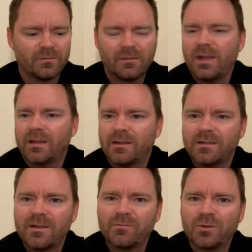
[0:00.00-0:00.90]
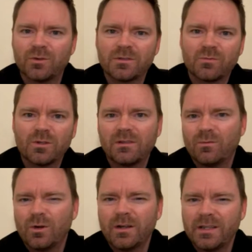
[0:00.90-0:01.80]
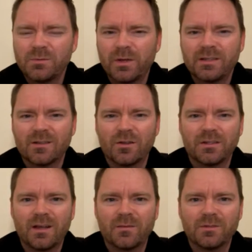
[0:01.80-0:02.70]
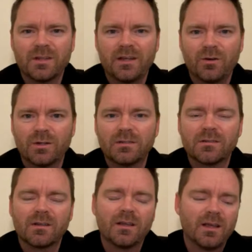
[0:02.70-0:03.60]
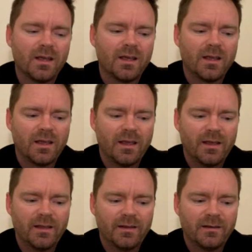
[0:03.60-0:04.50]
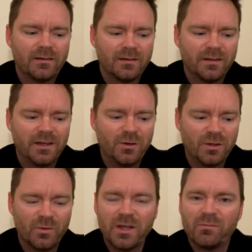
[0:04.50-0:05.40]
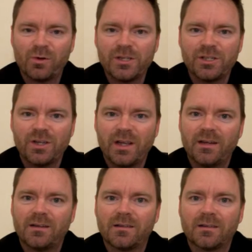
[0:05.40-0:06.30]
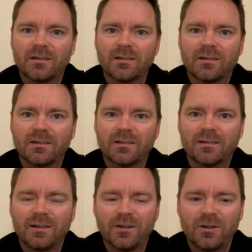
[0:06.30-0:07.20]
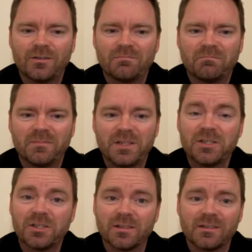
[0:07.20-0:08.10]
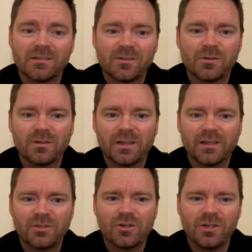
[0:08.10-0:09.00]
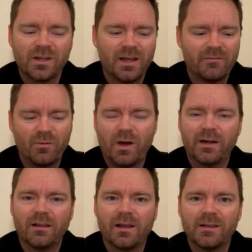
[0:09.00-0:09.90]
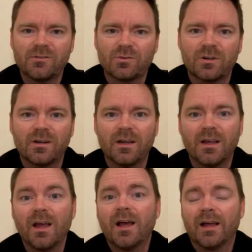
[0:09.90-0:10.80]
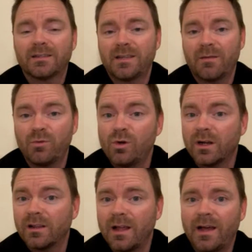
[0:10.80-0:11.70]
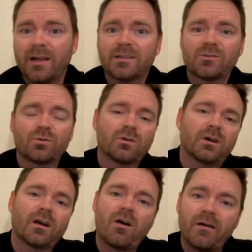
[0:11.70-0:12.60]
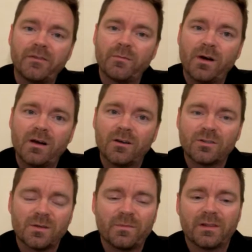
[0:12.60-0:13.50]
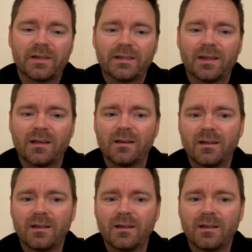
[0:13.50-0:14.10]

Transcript: Yeah, they just give them to us. We're at these places all the time, so they know us. And they know that we appreciate their dishes. And so they're like, sure, you can have a wine glass or a sambuca glass or a coffee mug or something like that.